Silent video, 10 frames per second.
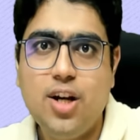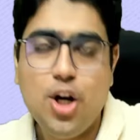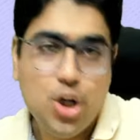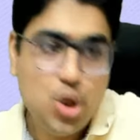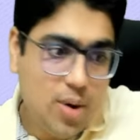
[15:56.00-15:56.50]

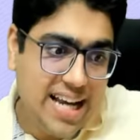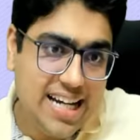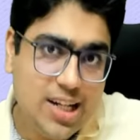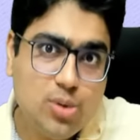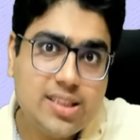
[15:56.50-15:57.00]
do I
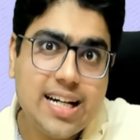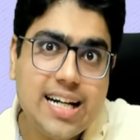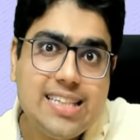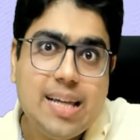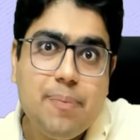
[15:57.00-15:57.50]
need to
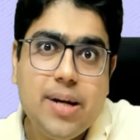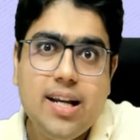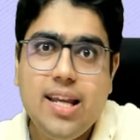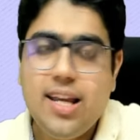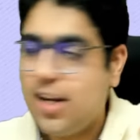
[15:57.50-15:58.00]
study
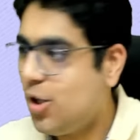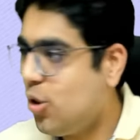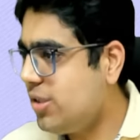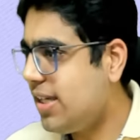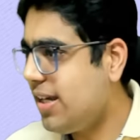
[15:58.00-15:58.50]
separately?
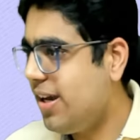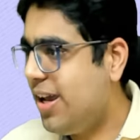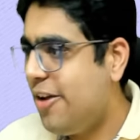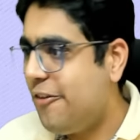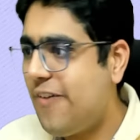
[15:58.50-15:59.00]
No, sir.
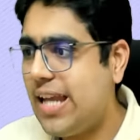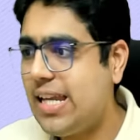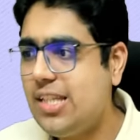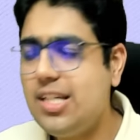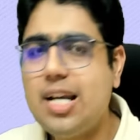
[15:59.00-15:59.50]

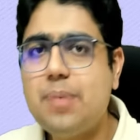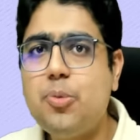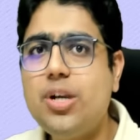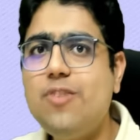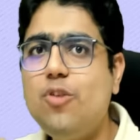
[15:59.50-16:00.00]
Financial
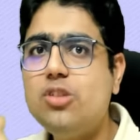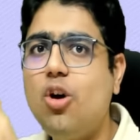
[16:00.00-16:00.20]
reporting was